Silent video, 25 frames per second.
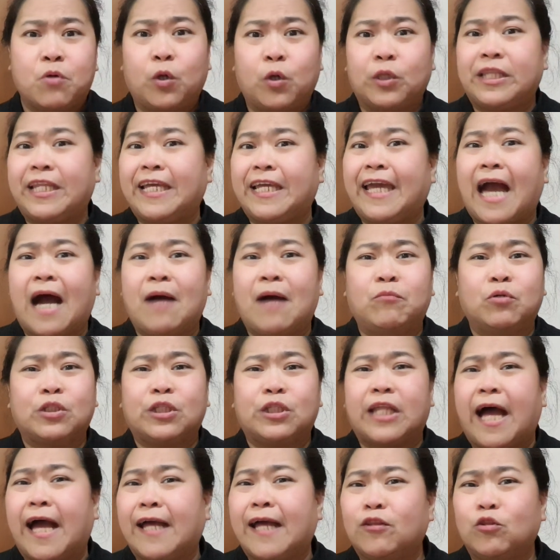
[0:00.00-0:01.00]
ti amo
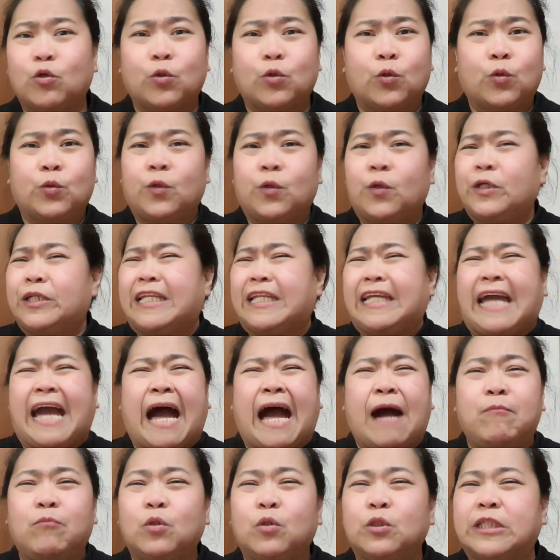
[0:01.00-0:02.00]
tanto or ti
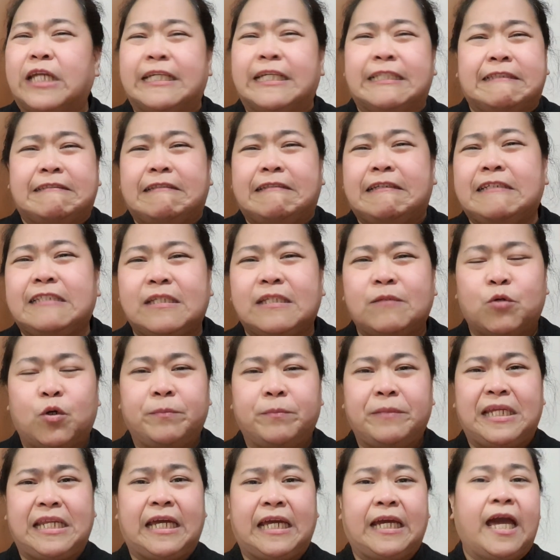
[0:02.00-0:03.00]
amo tantissimo,
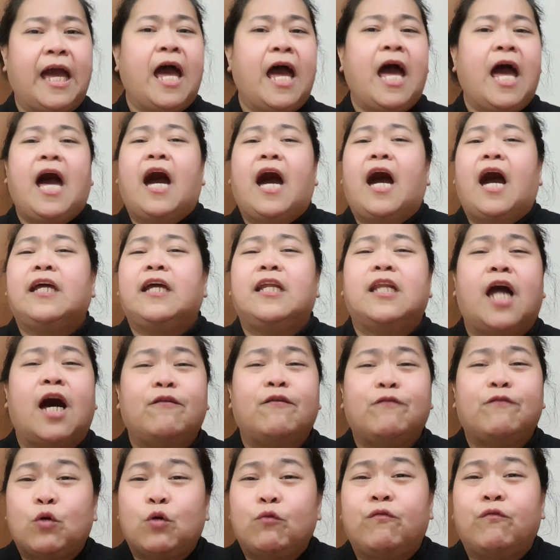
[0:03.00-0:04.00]
meaning I
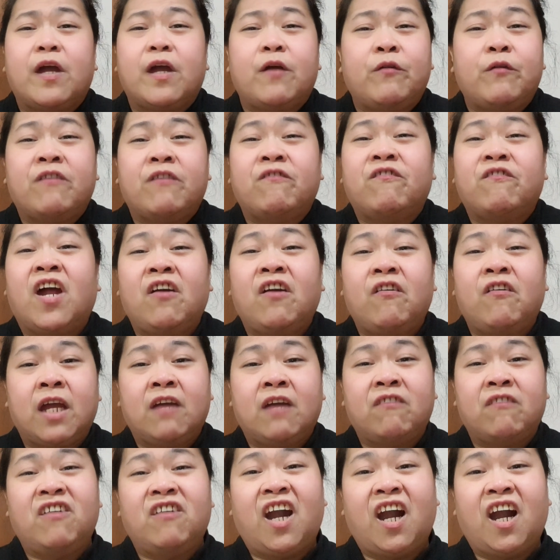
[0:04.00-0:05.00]
love you very
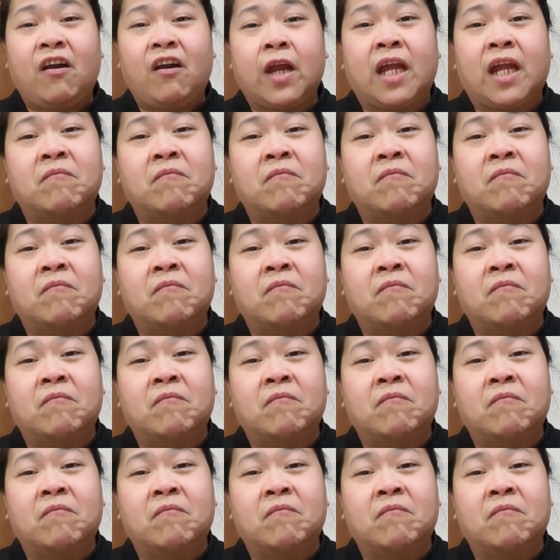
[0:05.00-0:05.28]
very very